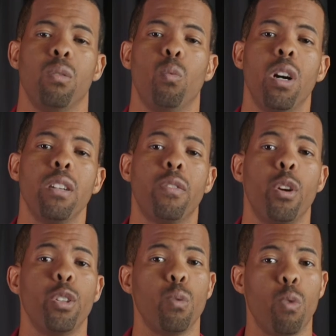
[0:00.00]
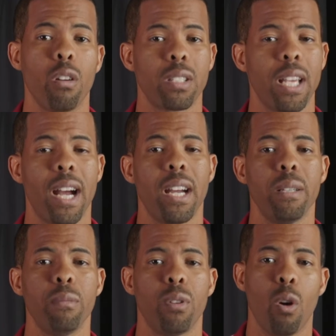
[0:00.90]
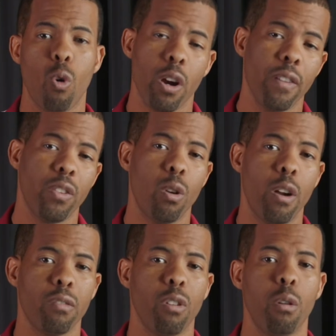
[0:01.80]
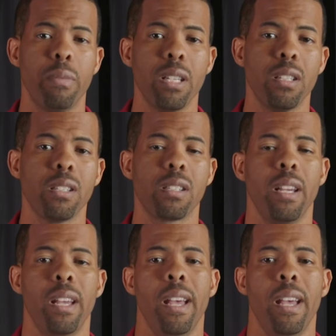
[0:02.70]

one for your work time or if you own your own business,